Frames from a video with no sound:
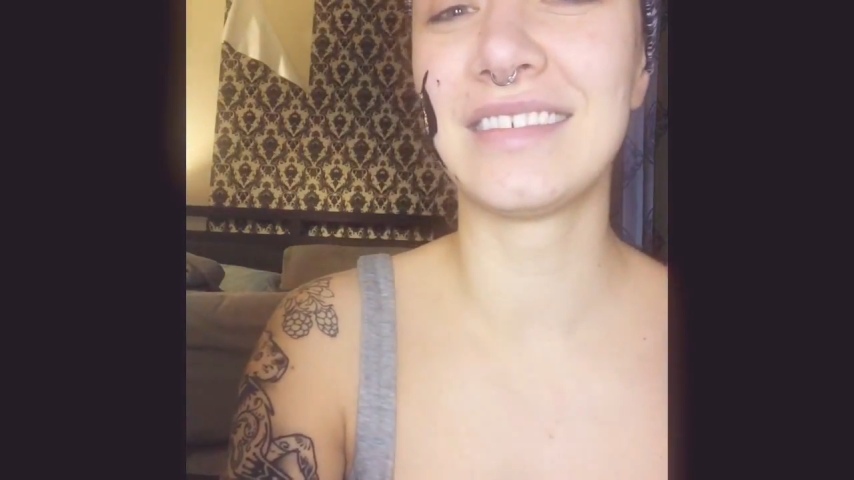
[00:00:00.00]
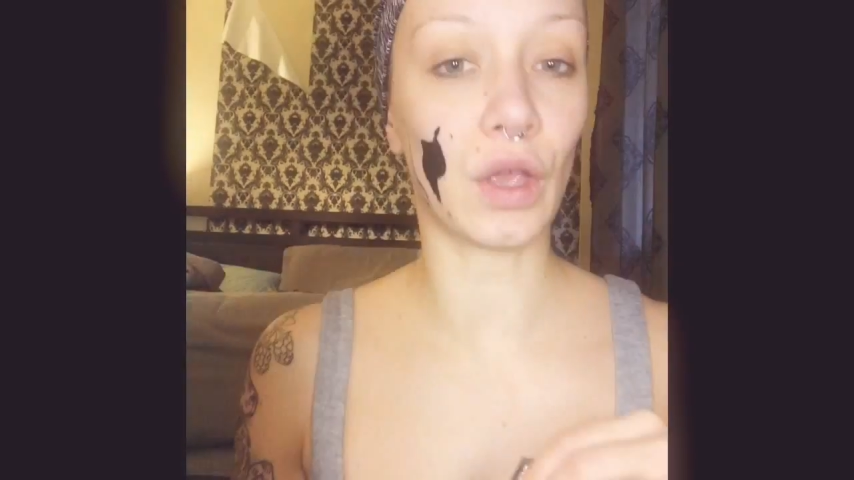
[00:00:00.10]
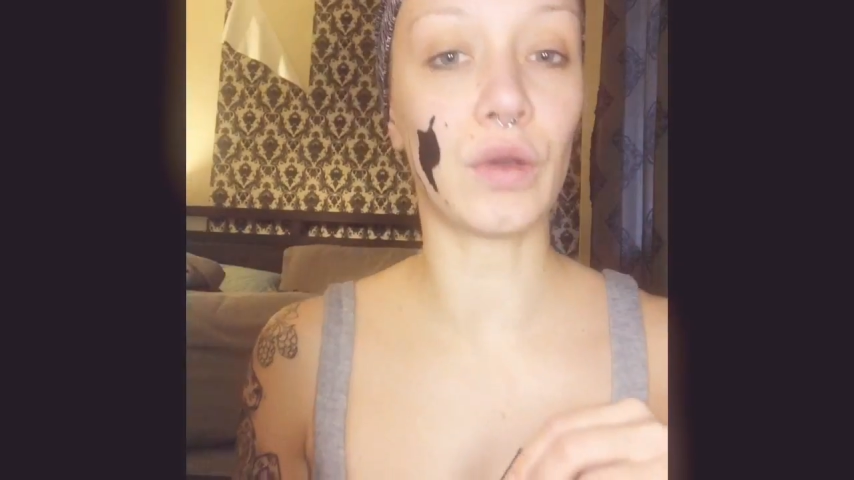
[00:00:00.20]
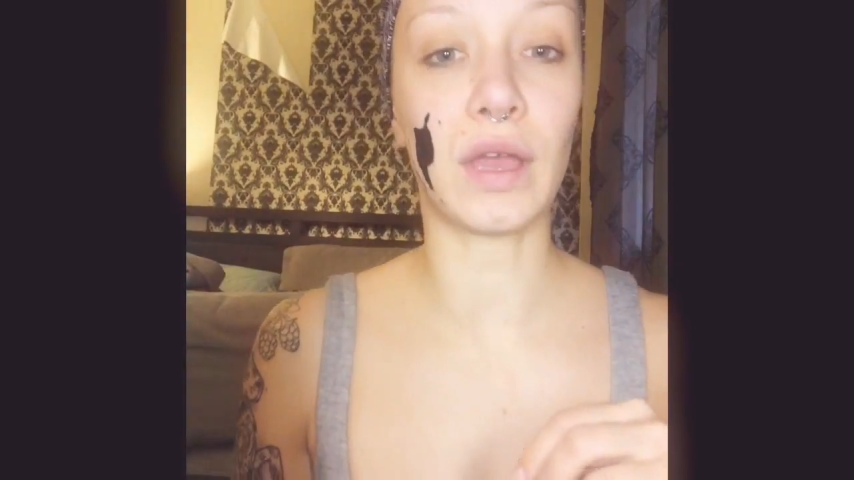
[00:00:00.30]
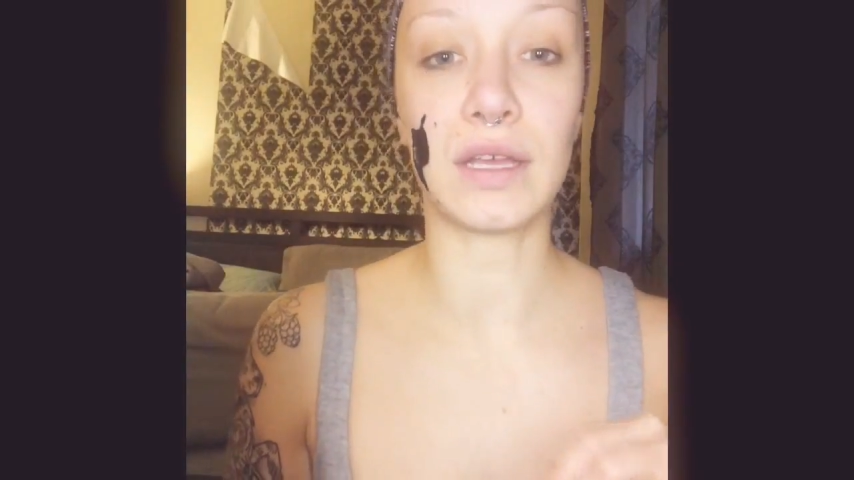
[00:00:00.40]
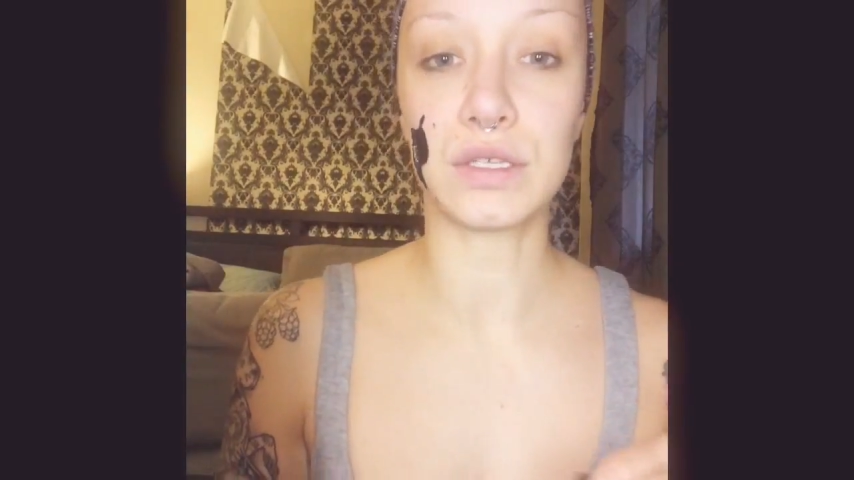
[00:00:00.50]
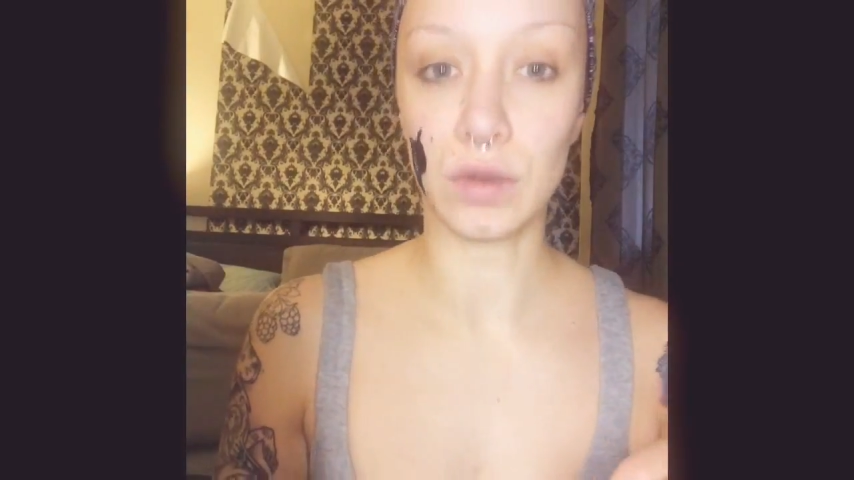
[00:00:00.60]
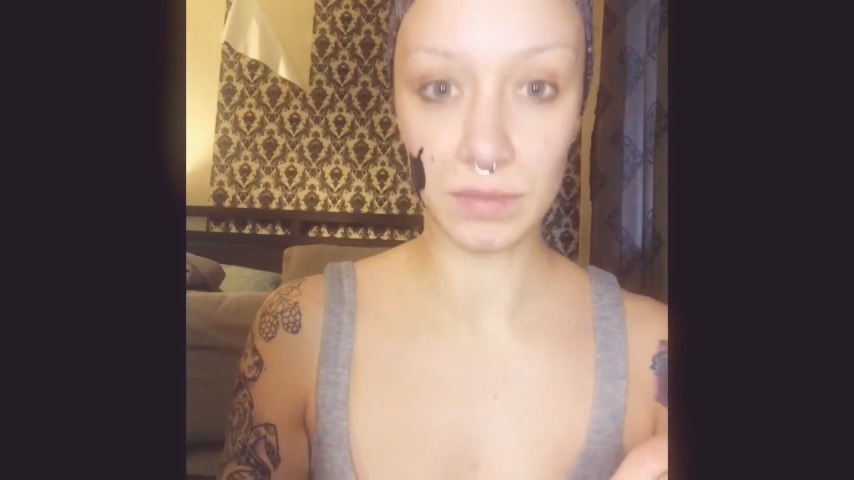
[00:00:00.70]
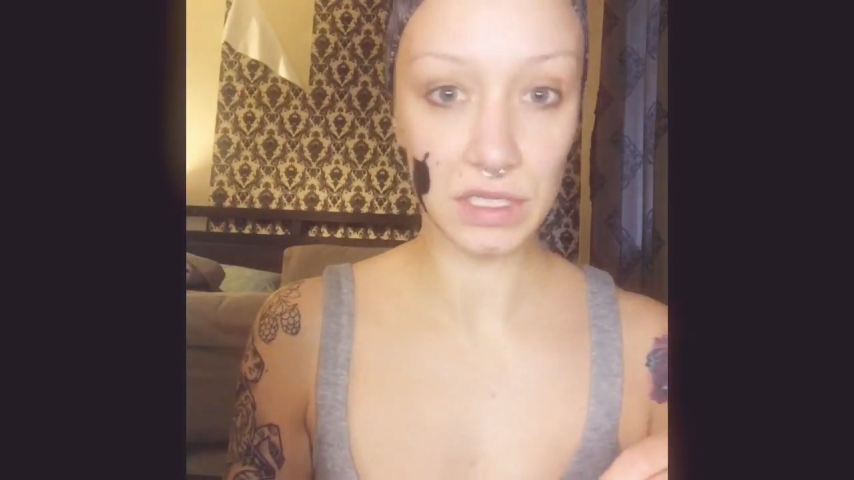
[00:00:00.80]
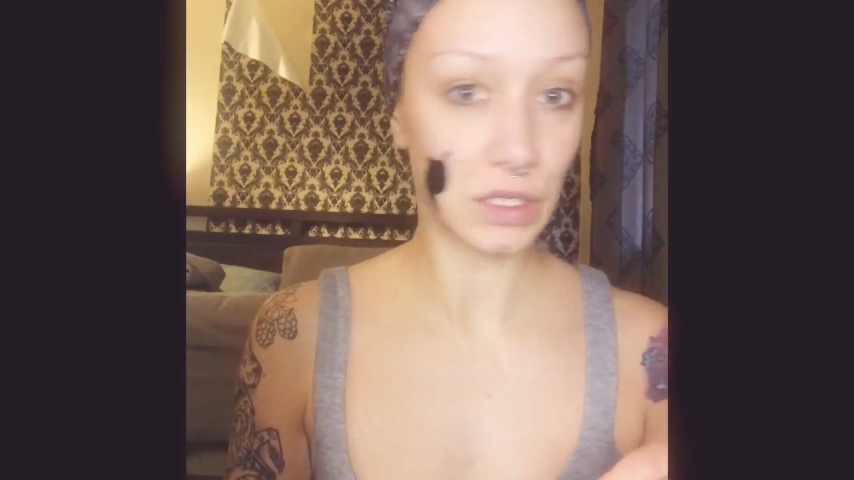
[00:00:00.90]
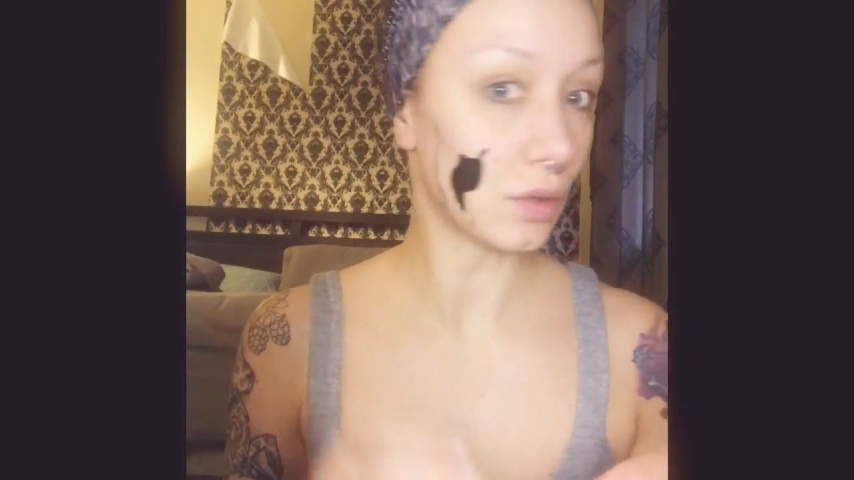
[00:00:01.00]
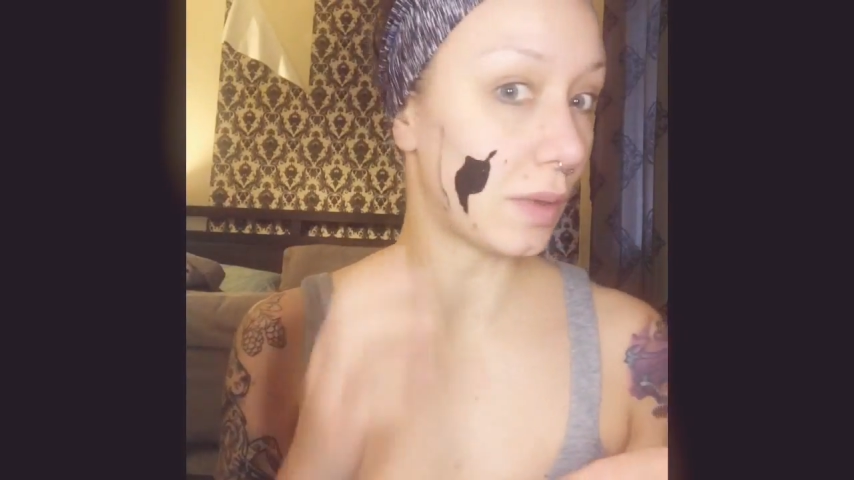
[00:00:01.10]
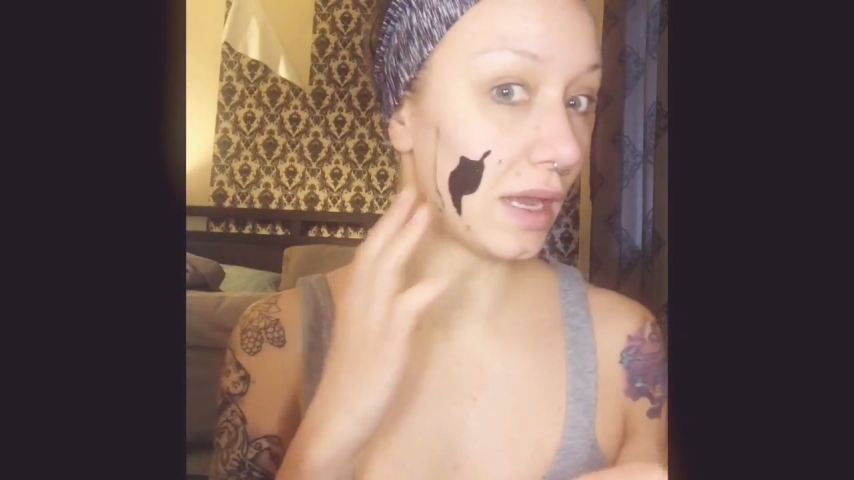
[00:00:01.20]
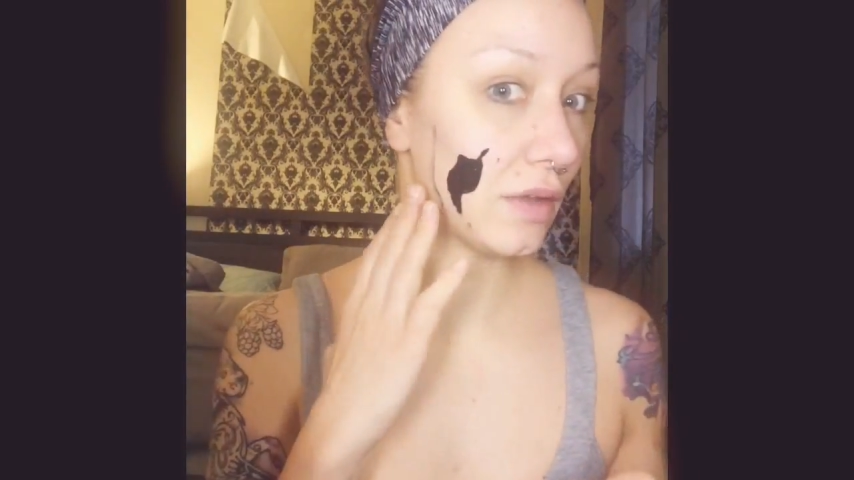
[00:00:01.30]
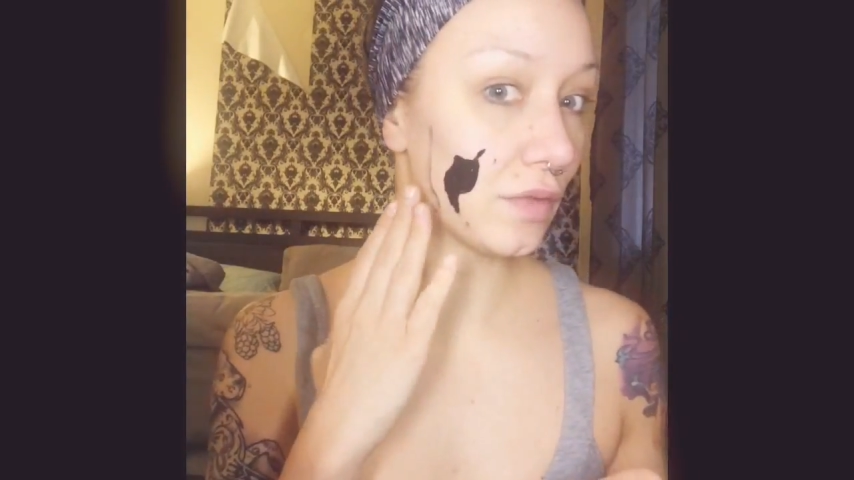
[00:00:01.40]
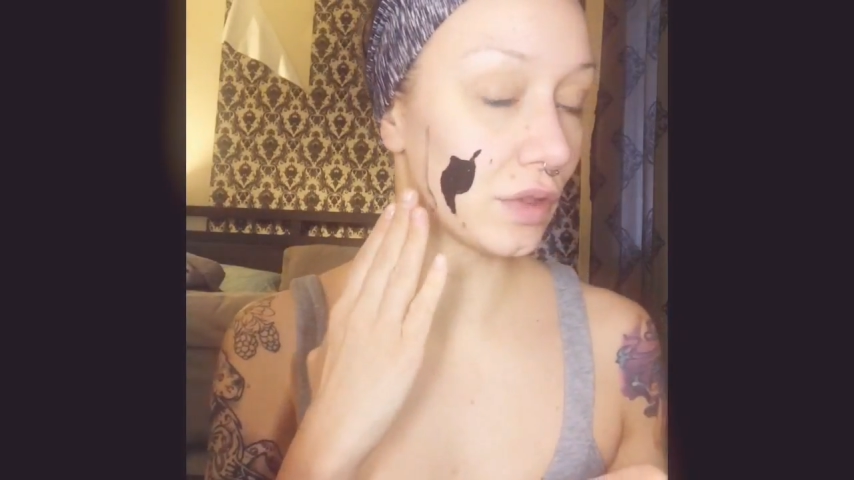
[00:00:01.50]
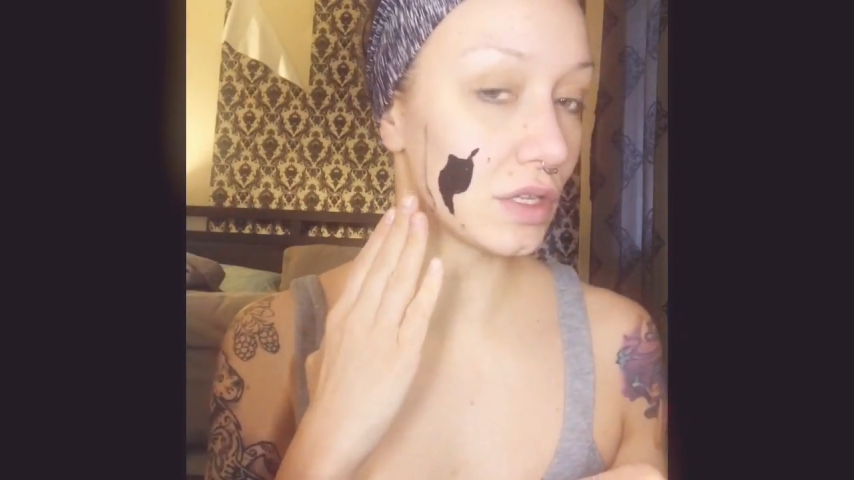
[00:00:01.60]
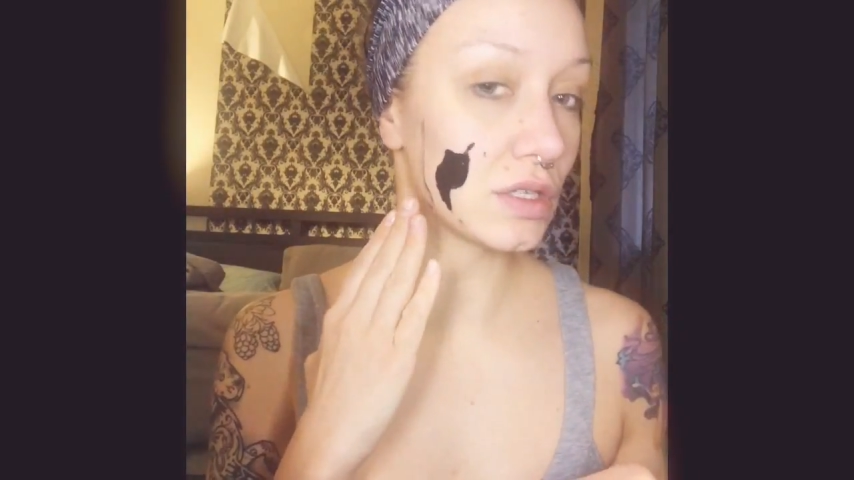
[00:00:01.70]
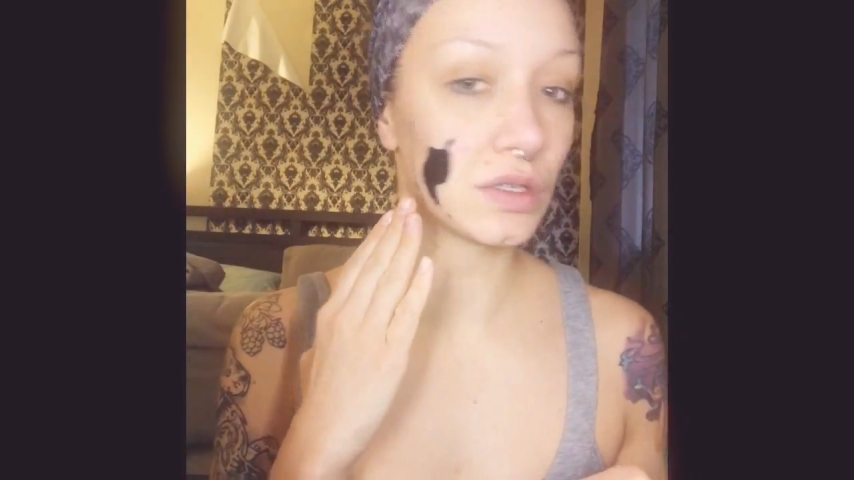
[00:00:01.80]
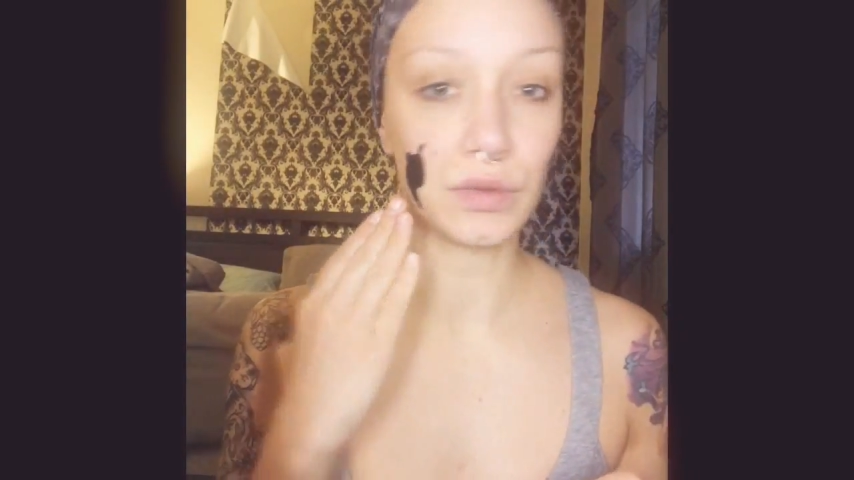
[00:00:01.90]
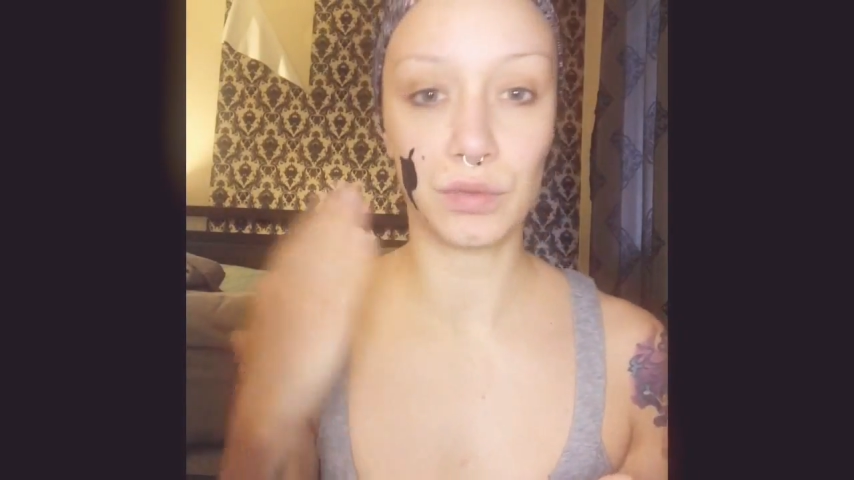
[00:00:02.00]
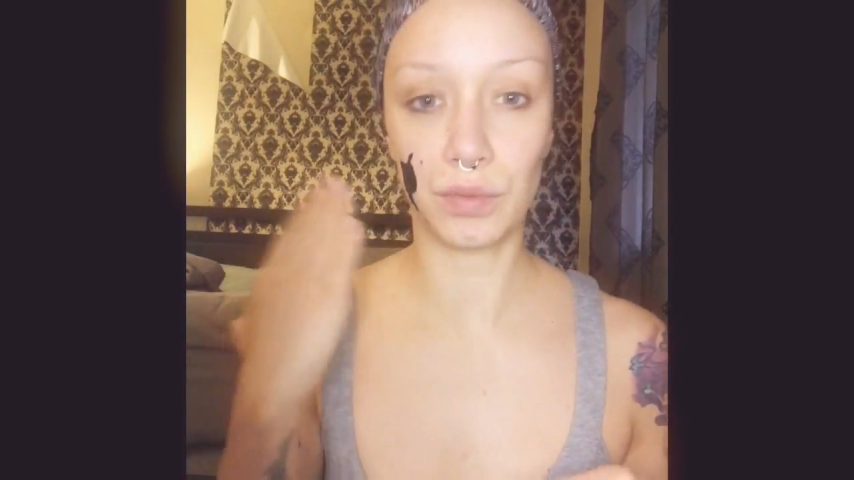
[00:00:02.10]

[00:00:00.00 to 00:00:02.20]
Okay, so I'm still waiting for this